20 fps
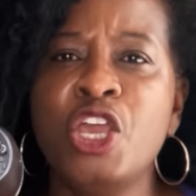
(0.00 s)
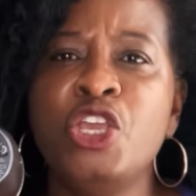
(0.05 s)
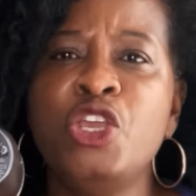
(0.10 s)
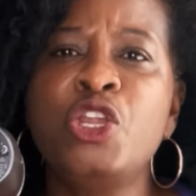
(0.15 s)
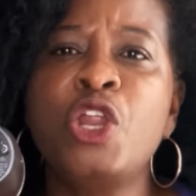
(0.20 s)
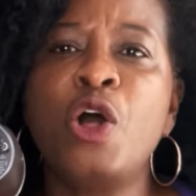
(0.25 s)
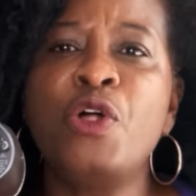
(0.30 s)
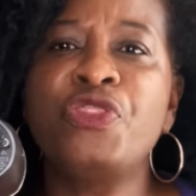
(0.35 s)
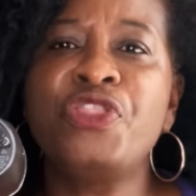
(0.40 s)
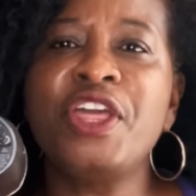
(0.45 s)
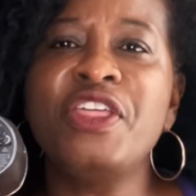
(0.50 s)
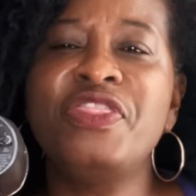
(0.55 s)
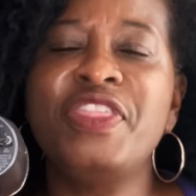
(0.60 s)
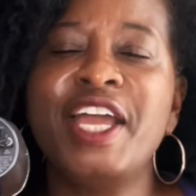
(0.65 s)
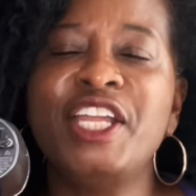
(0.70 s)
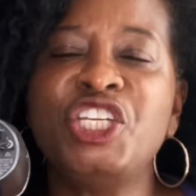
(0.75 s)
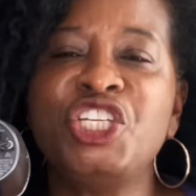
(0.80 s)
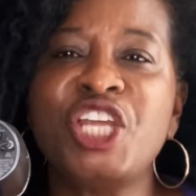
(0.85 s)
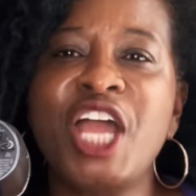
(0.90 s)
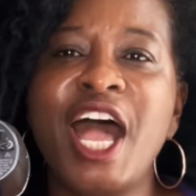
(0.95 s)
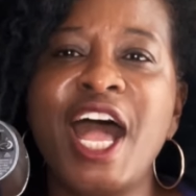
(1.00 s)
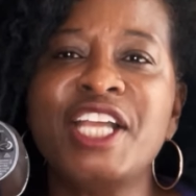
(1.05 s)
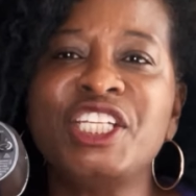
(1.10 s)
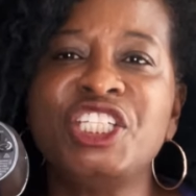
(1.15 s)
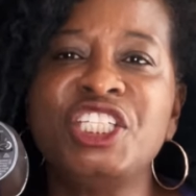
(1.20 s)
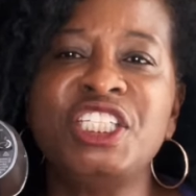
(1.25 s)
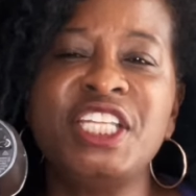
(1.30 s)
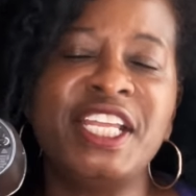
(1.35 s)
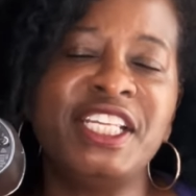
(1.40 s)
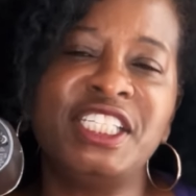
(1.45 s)
You don't think that
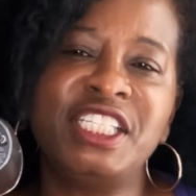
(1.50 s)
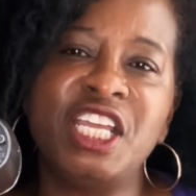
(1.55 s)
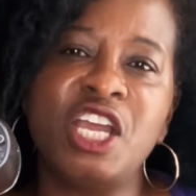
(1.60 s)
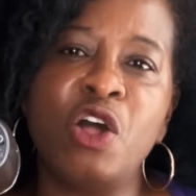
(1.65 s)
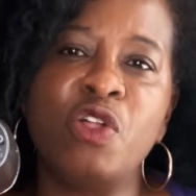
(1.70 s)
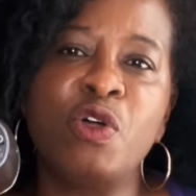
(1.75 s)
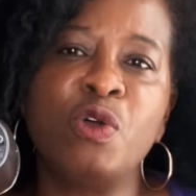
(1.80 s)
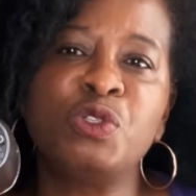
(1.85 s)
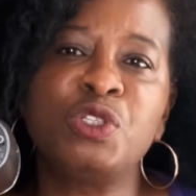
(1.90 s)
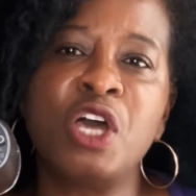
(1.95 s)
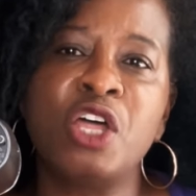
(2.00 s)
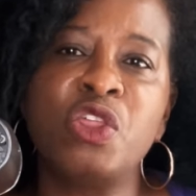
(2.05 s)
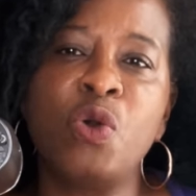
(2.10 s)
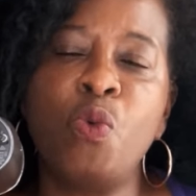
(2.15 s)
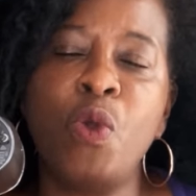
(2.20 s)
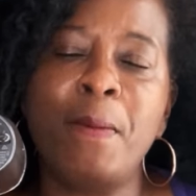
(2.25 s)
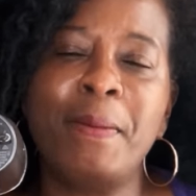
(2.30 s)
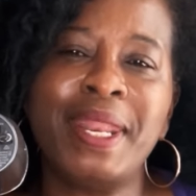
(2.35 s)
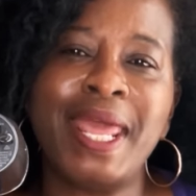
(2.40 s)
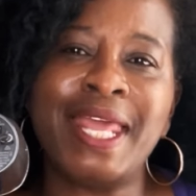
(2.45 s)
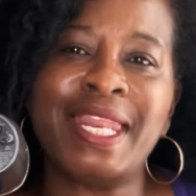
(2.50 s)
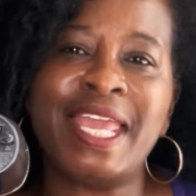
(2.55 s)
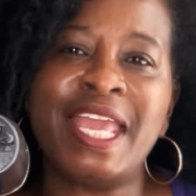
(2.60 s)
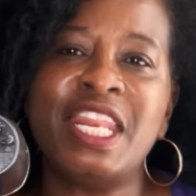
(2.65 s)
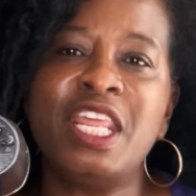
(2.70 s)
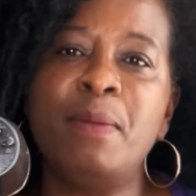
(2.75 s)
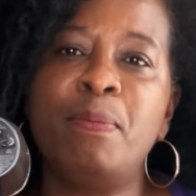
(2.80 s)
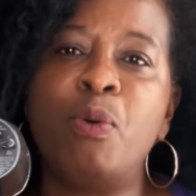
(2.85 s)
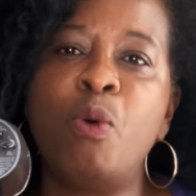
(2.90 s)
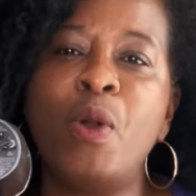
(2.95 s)
Josh didn't tell those other women at
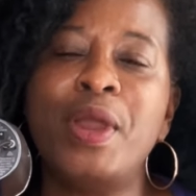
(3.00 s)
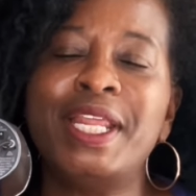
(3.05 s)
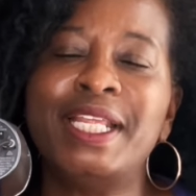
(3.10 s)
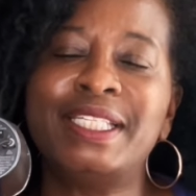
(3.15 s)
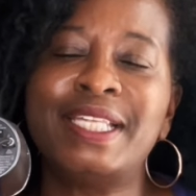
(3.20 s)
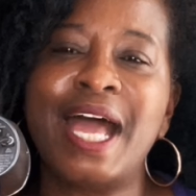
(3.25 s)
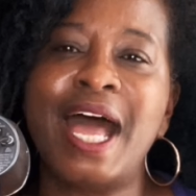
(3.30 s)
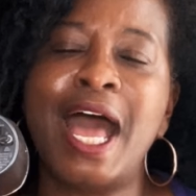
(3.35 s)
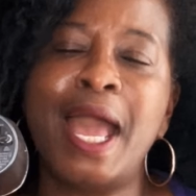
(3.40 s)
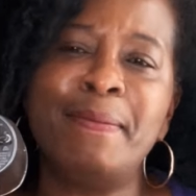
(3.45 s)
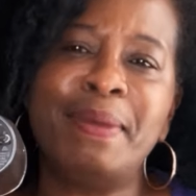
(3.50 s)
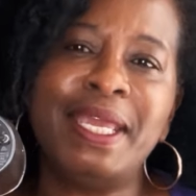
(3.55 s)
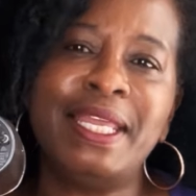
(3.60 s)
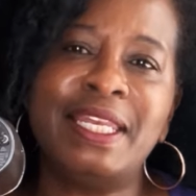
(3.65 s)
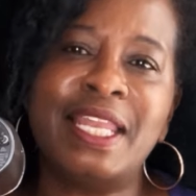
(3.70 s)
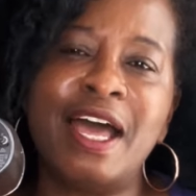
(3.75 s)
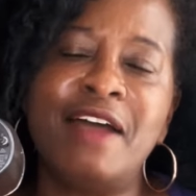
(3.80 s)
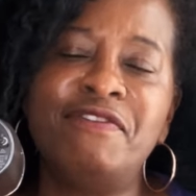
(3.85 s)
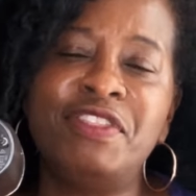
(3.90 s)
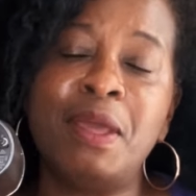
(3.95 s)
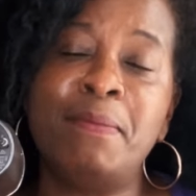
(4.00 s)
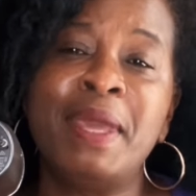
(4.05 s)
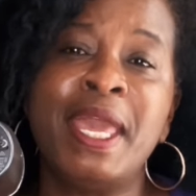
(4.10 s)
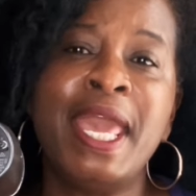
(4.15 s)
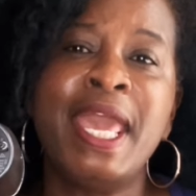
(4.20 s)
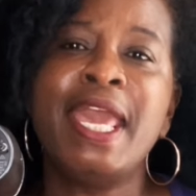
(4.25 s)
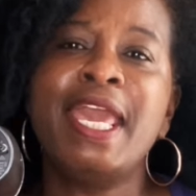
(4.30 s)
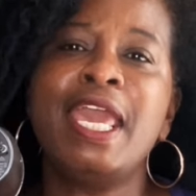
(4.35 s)
any point in time he loved them?